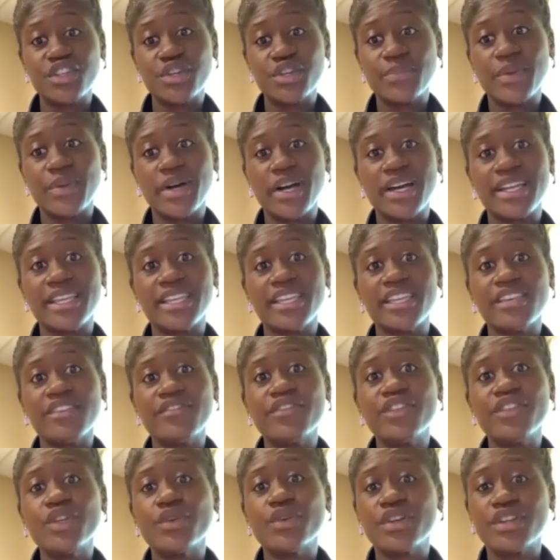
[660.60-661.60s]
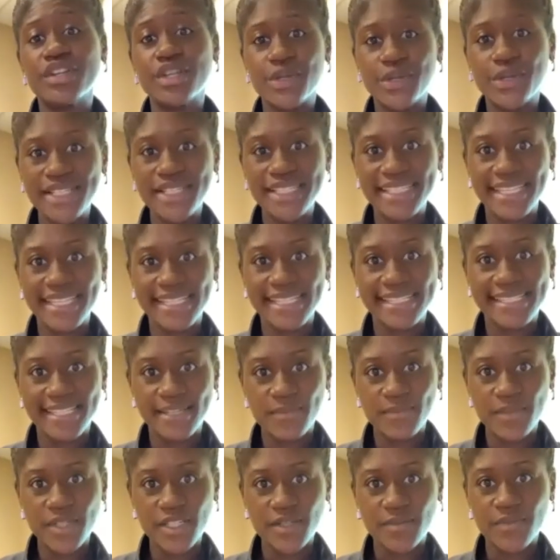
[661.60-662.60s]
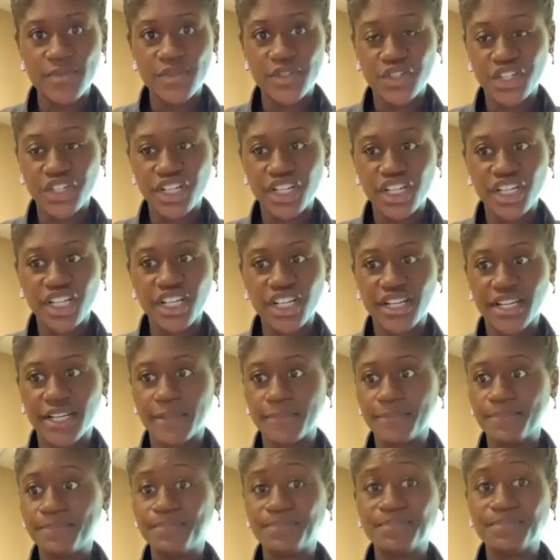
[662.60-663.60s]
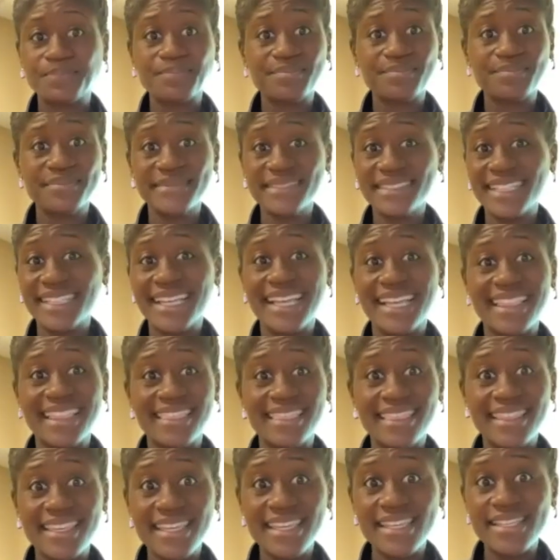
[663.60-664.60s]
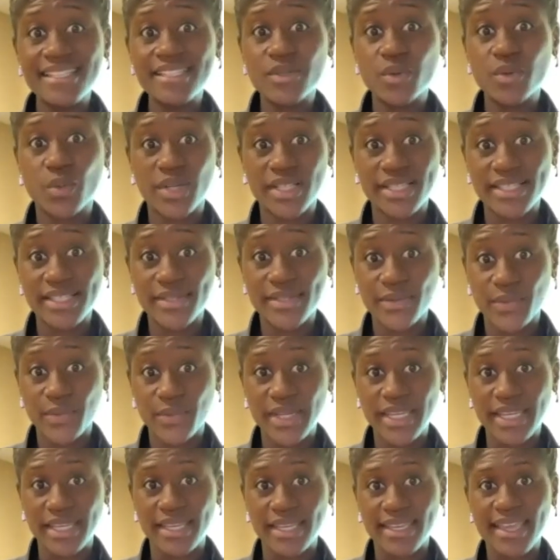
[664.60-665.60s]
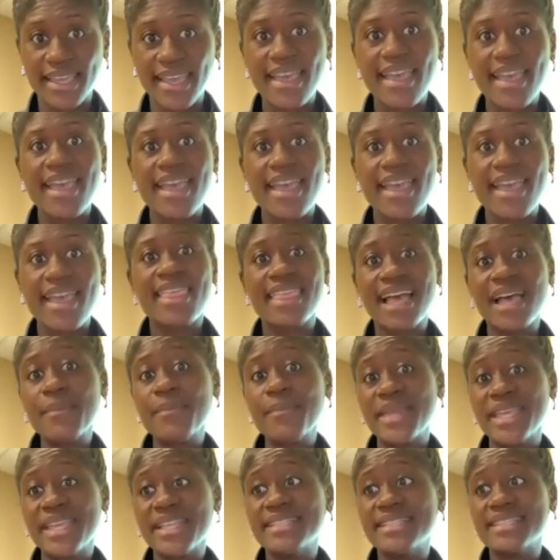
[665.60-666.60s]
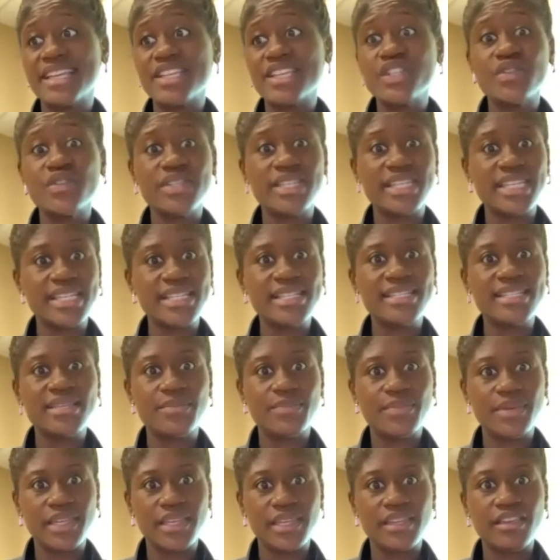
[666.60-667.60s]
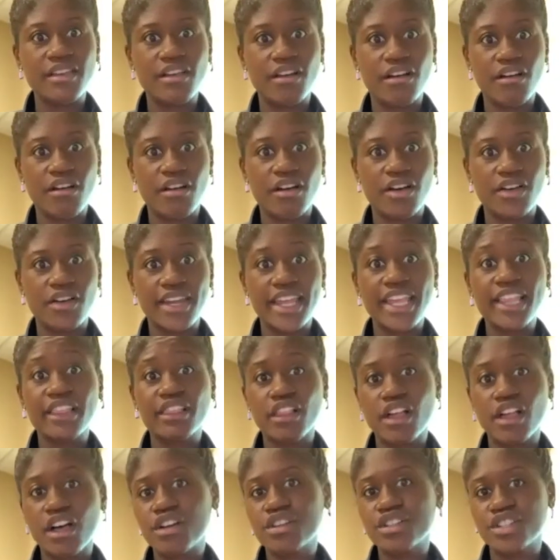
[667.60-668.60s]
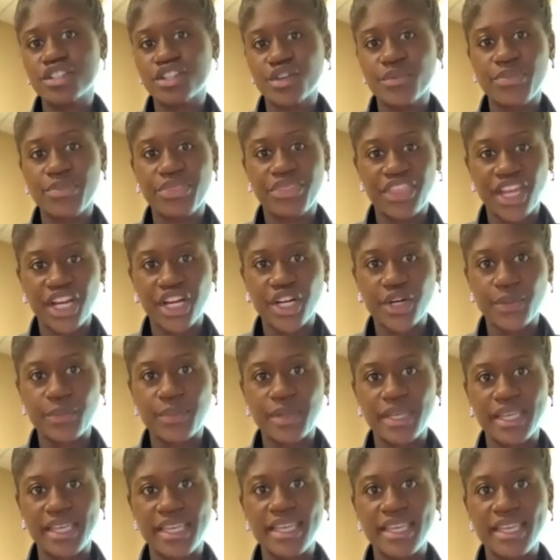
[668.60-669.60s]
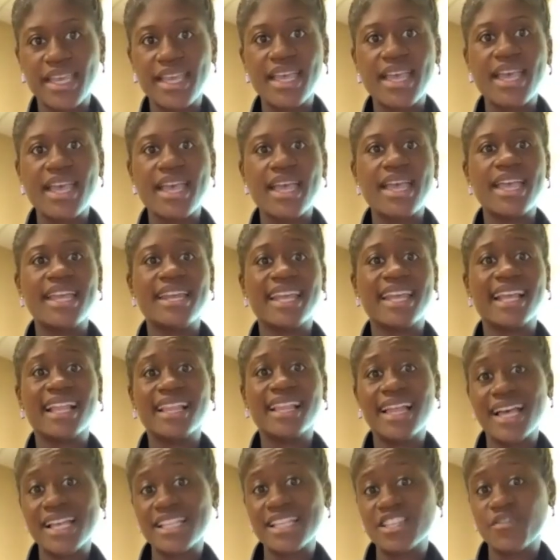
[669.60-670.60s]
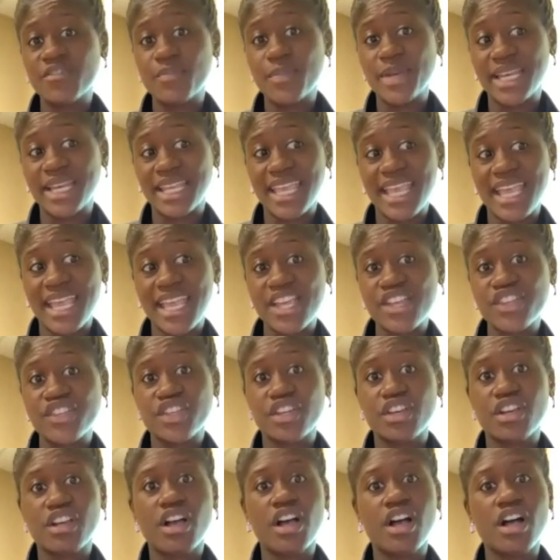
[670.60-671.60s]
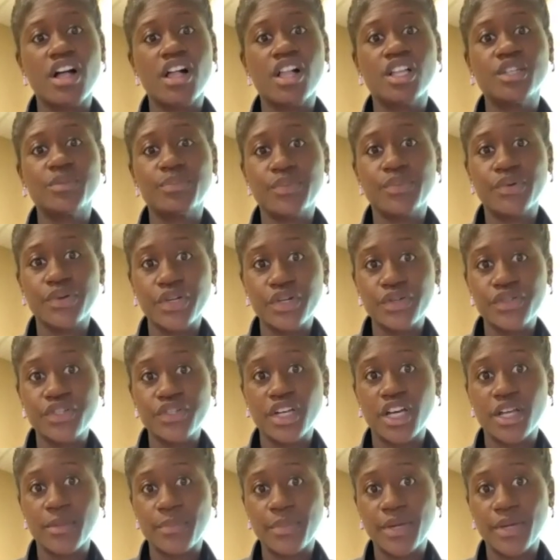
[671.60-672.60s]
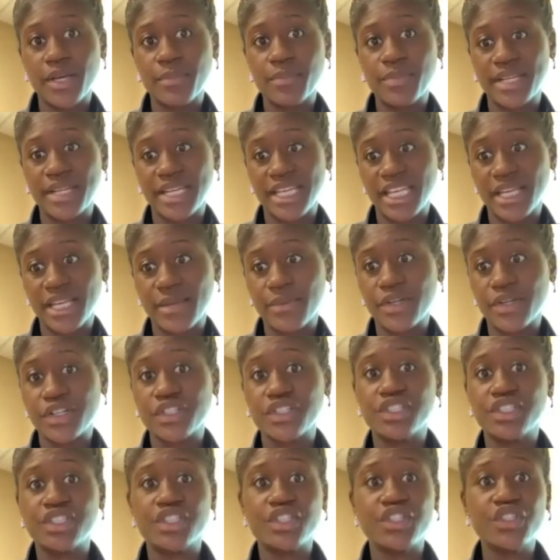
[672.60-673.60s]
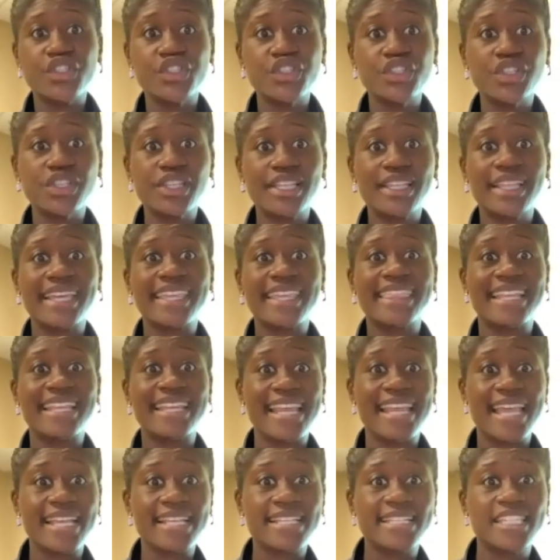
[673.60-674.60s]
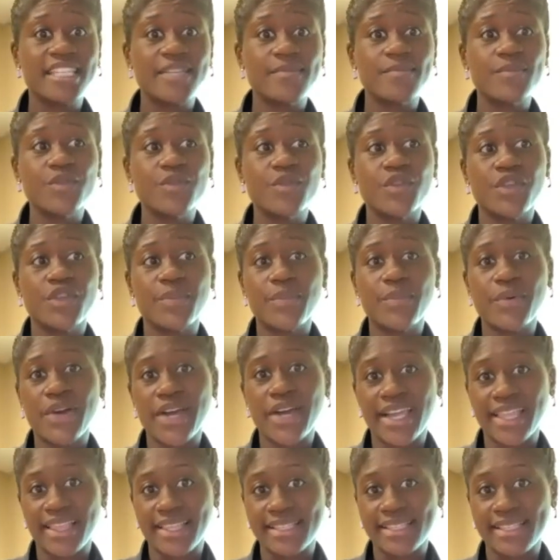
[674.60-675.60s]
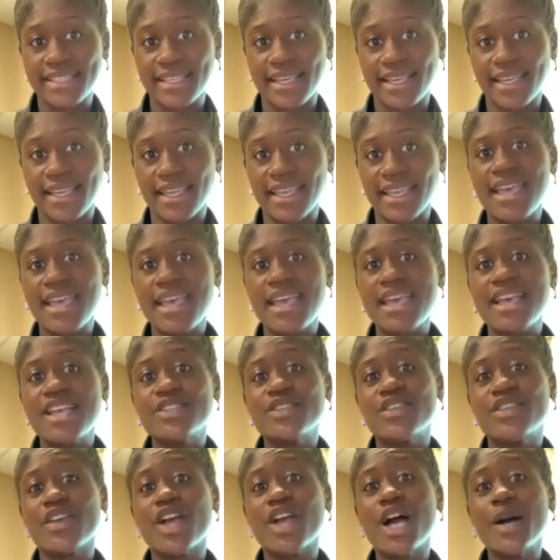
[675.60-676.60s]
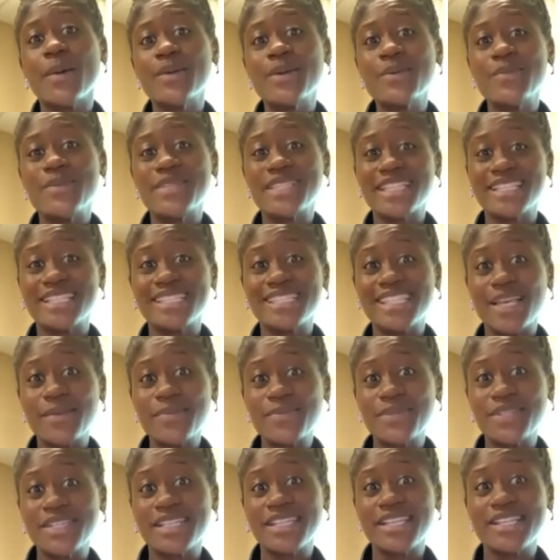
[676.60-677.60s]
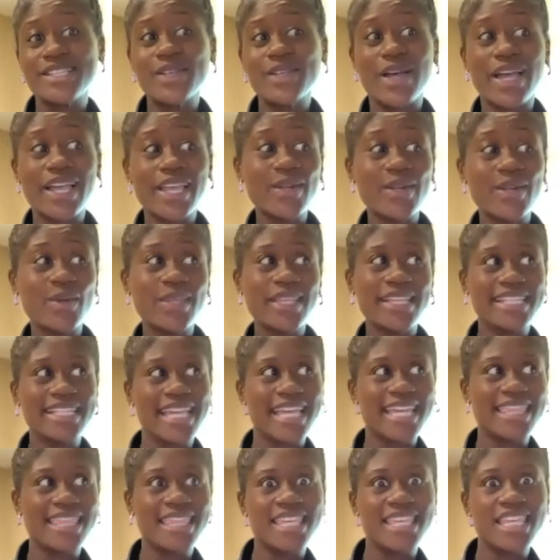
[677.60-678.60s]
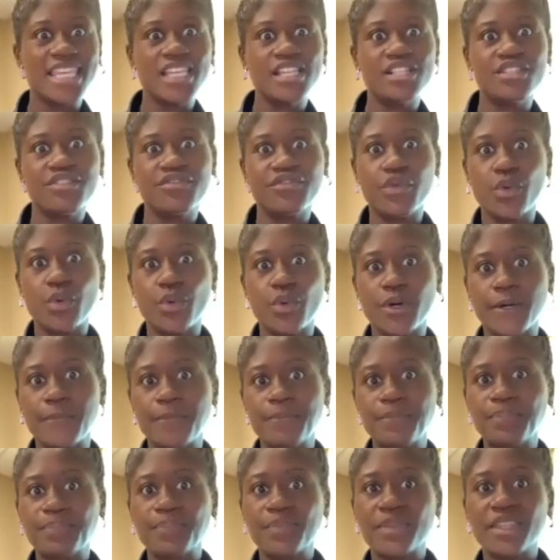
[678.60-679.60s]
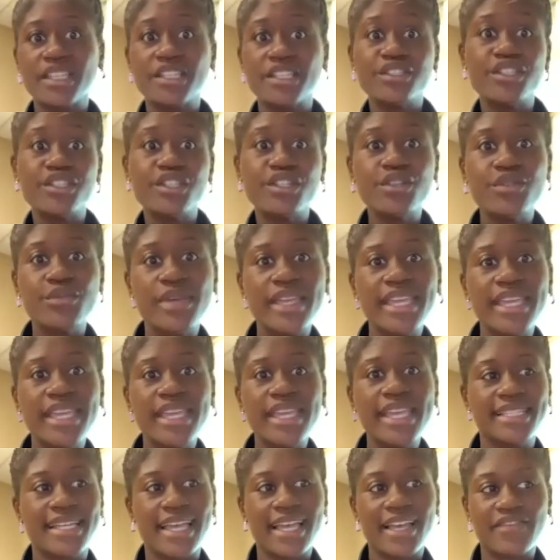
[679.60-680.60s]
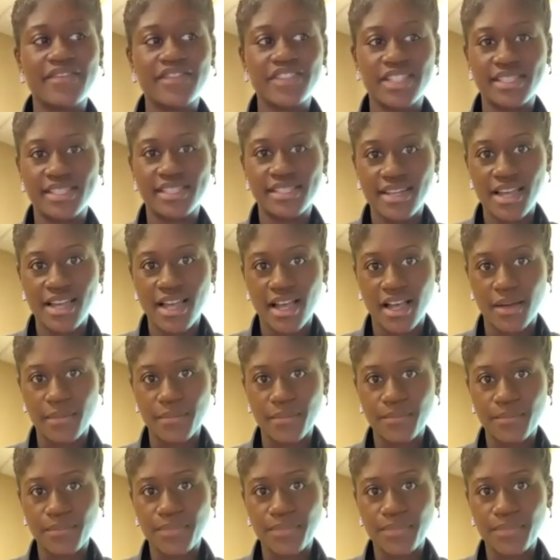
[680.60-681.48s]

your body. If you are noticing symptoms occurring at least once a week, that means that you need to be on a long-term therapy in a class of medication called proton pump inhibitors, usually like the Nexiums or the Prilosec. So the common misconception is I can only take these for 2 weeks and I have to stop.